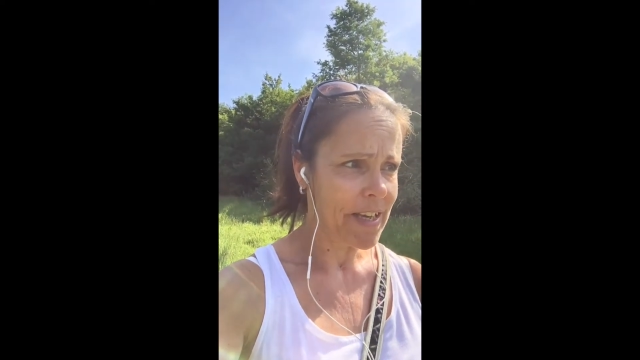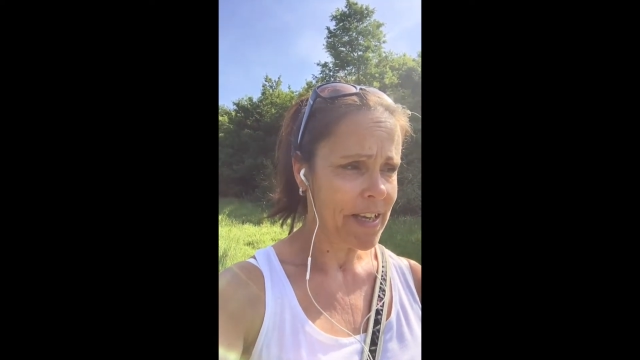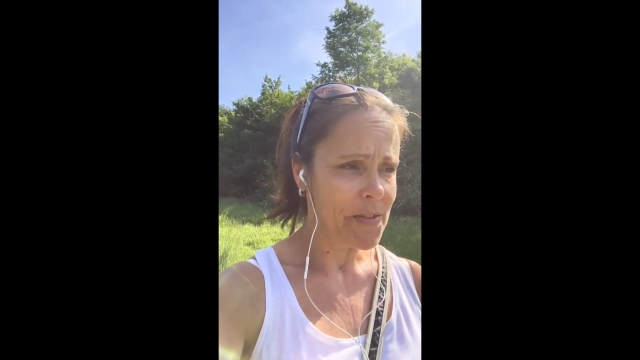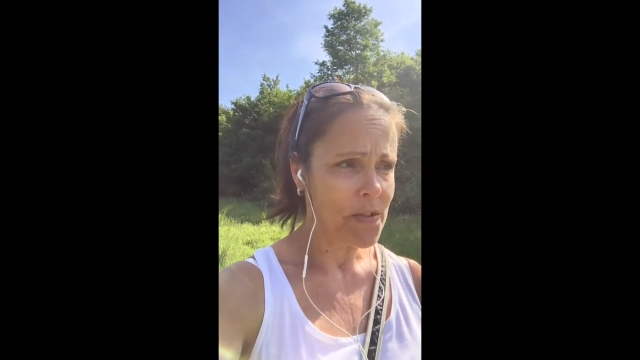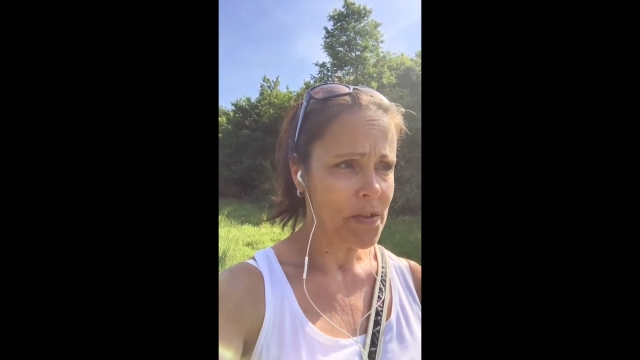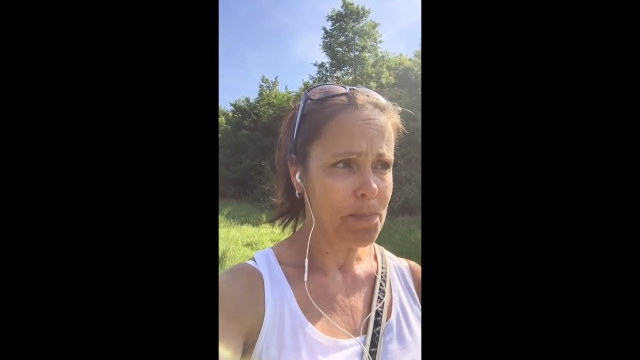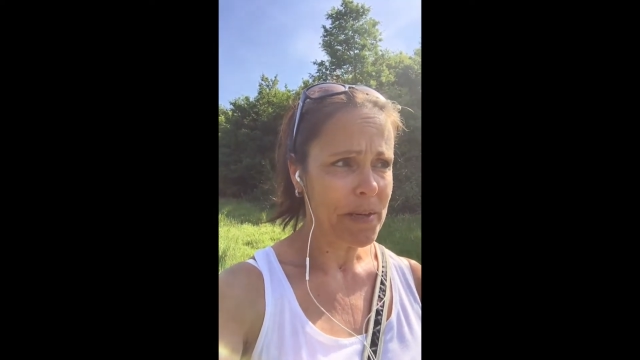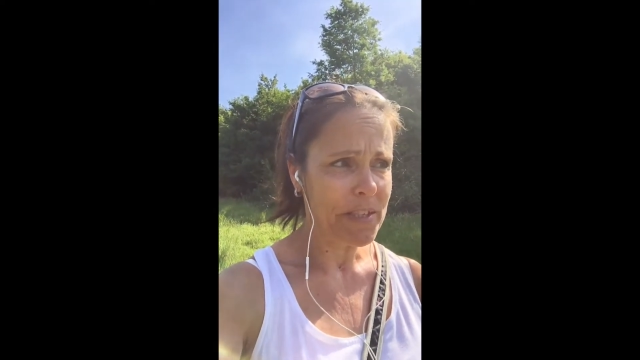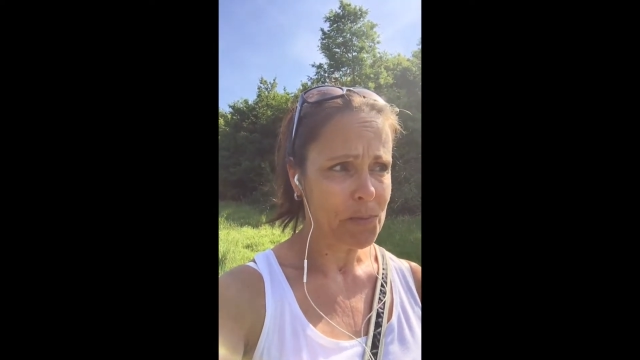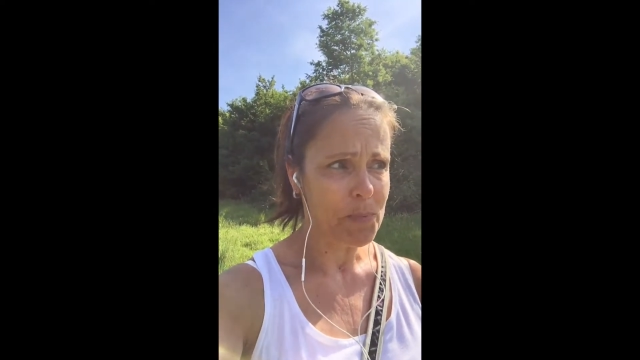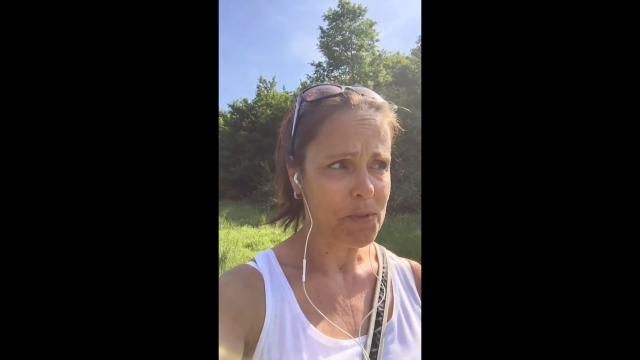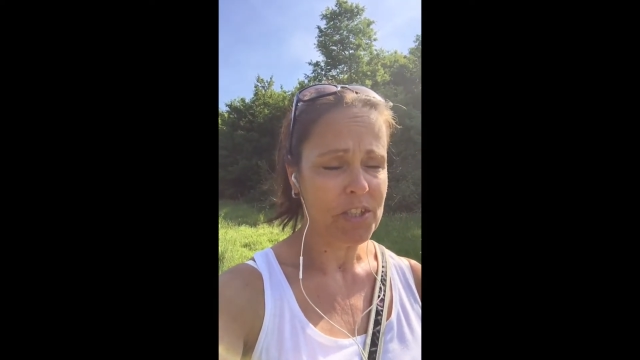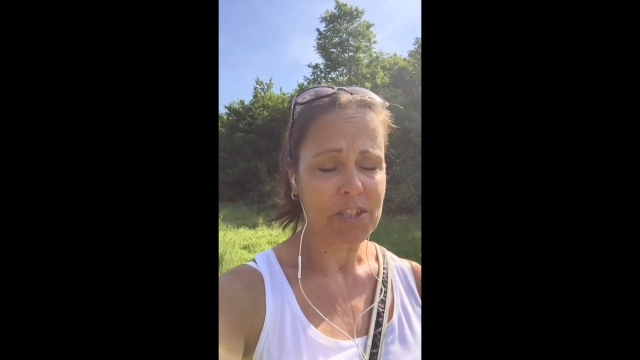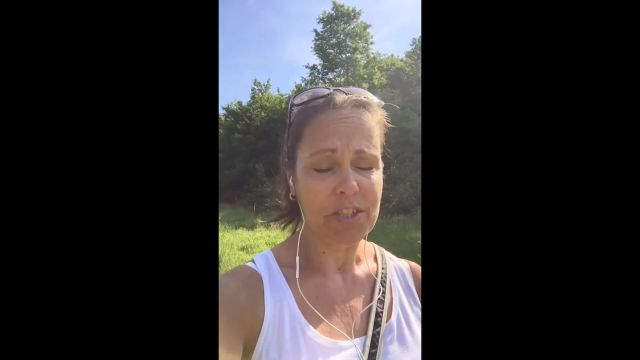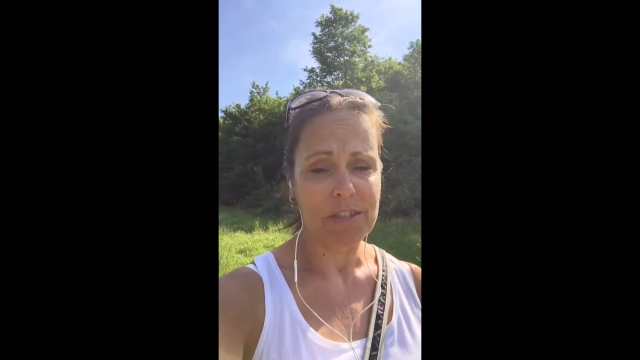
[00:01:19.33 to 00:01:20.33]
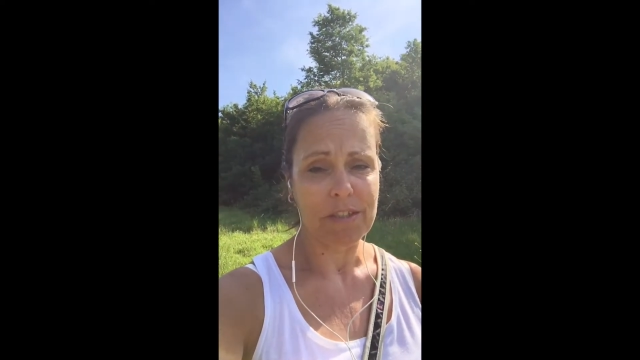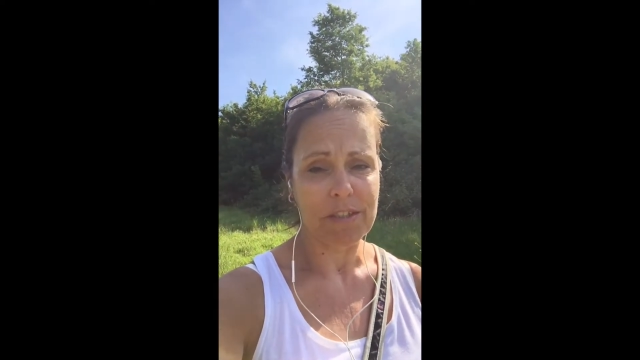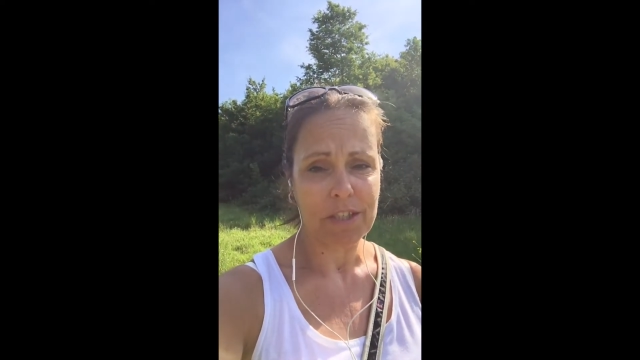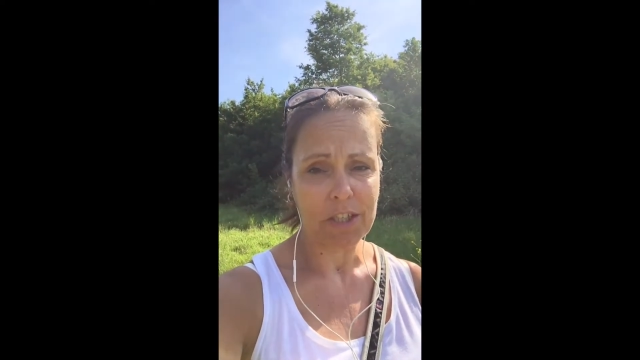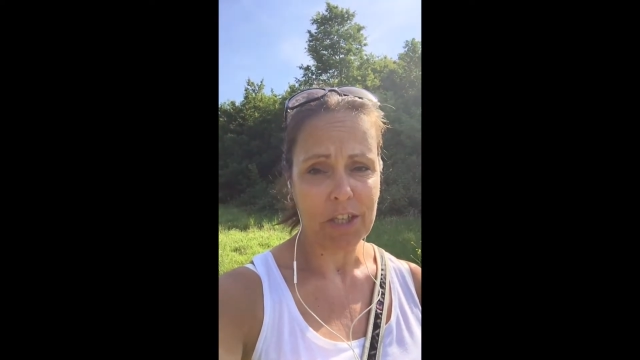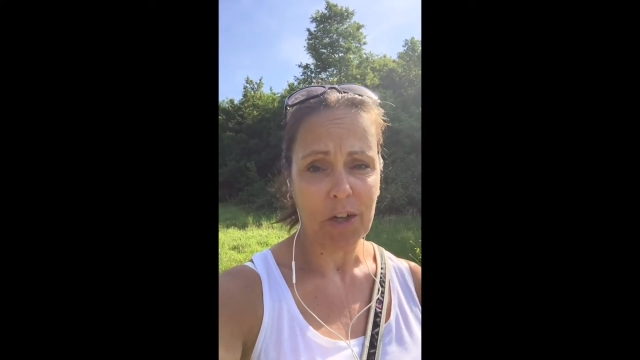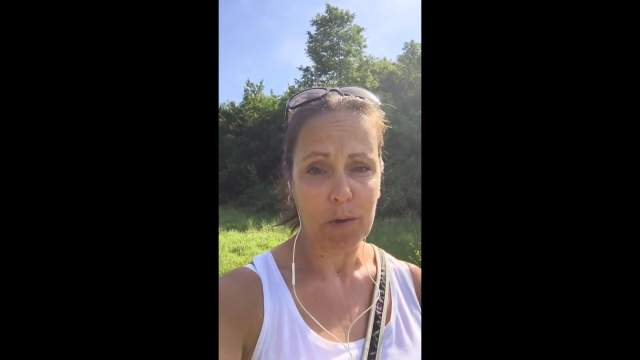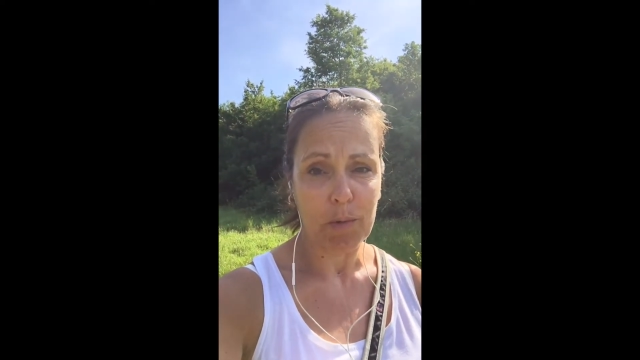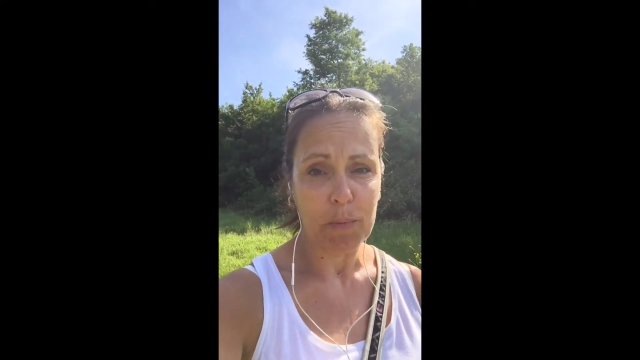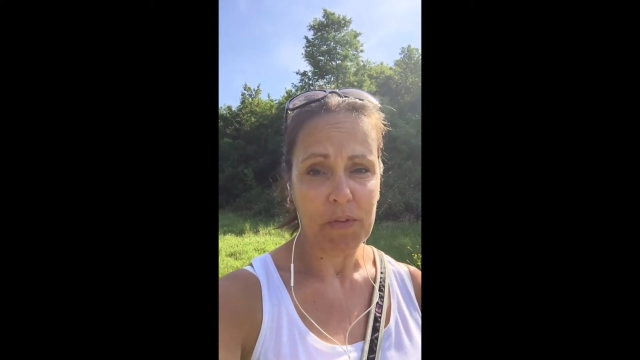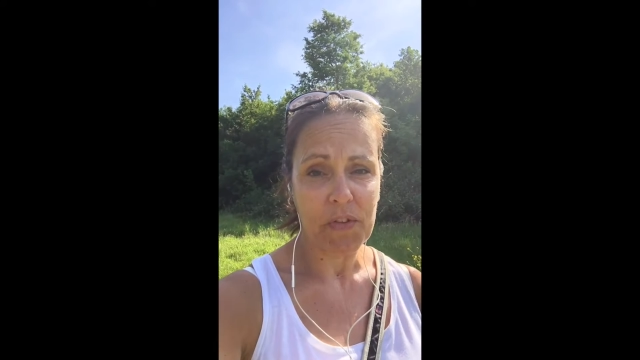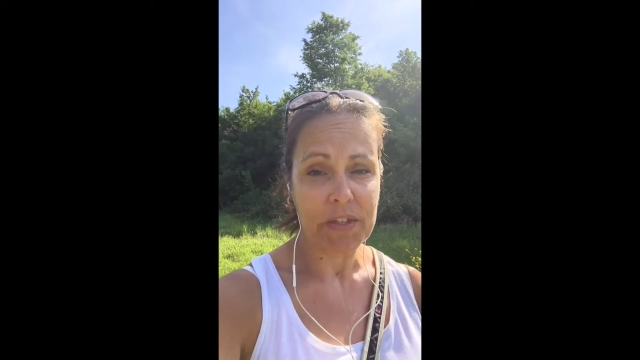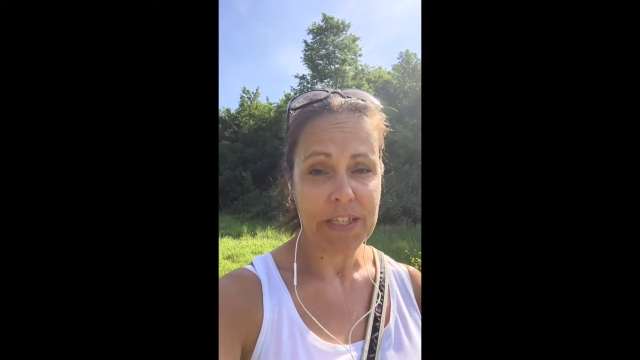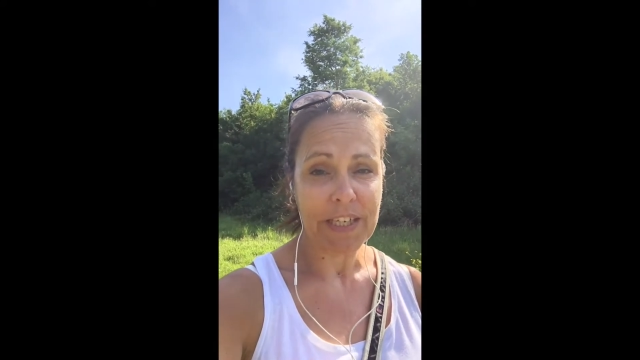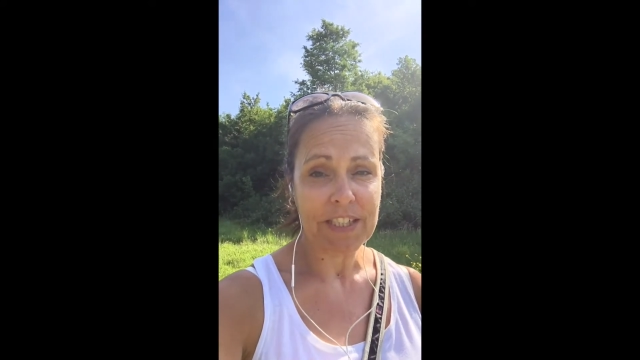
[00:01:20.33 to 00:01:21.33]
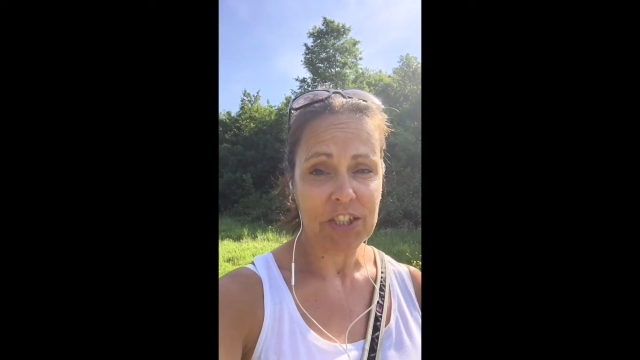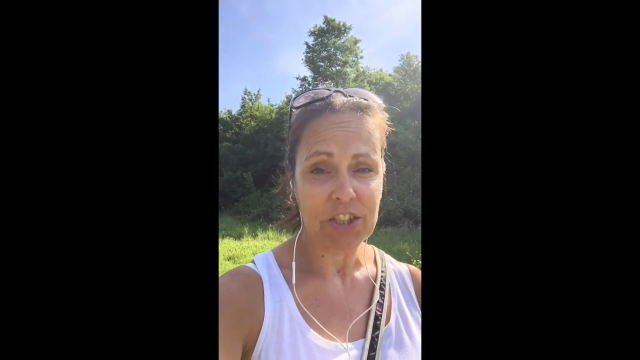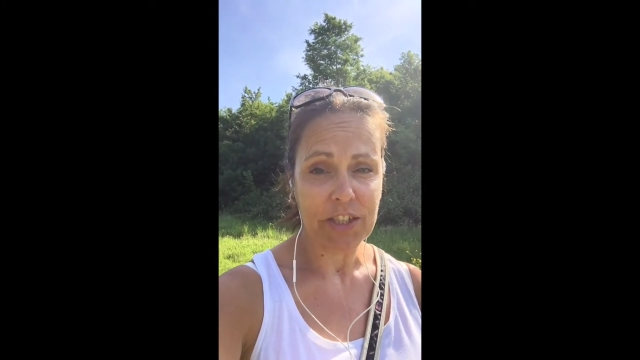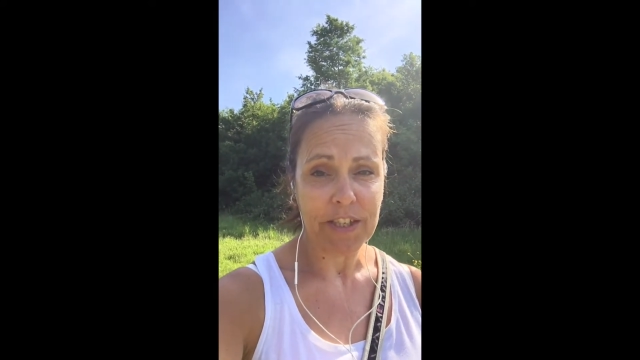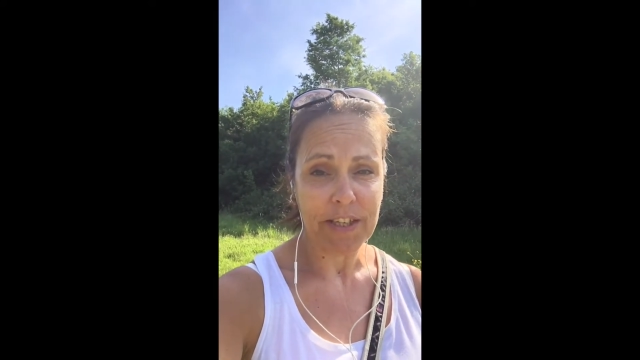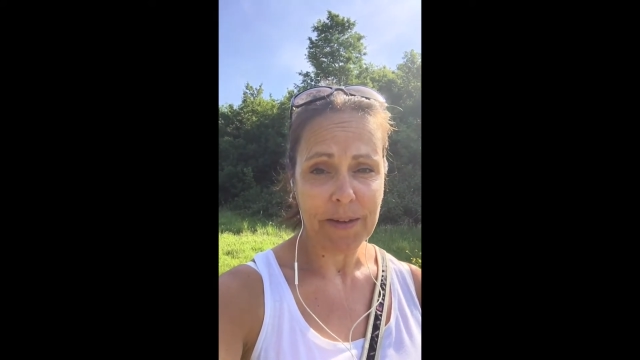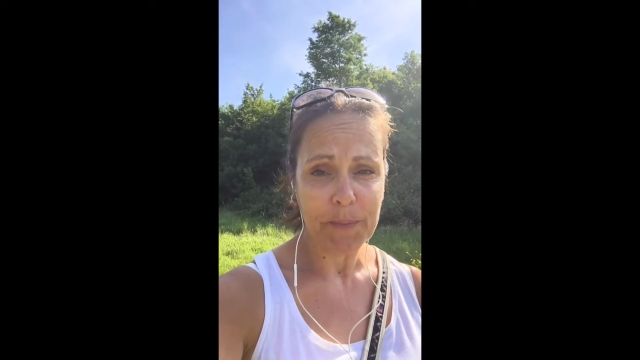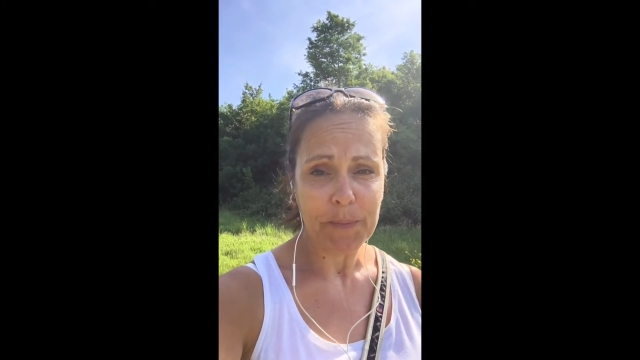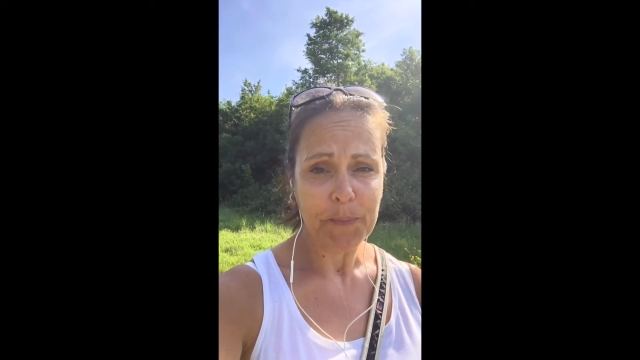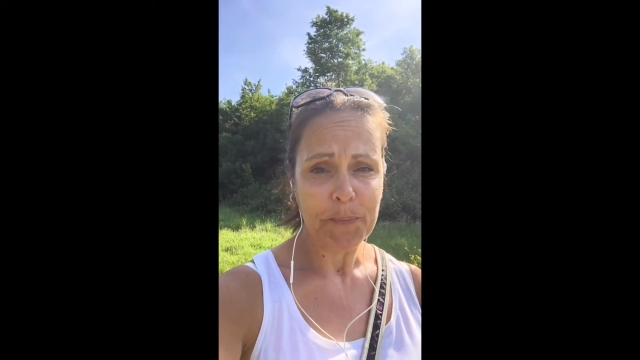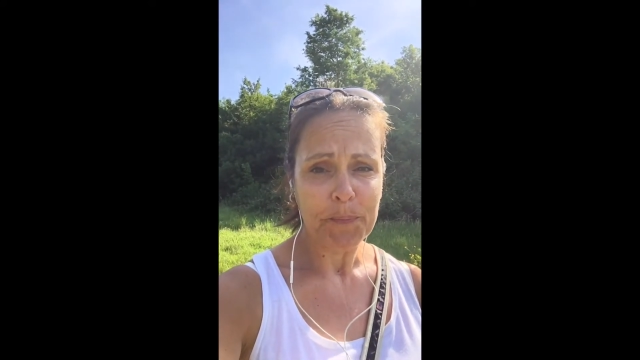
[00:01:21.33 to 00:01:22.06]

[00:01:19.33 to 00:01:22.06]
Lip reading: in the best position to cope with the next year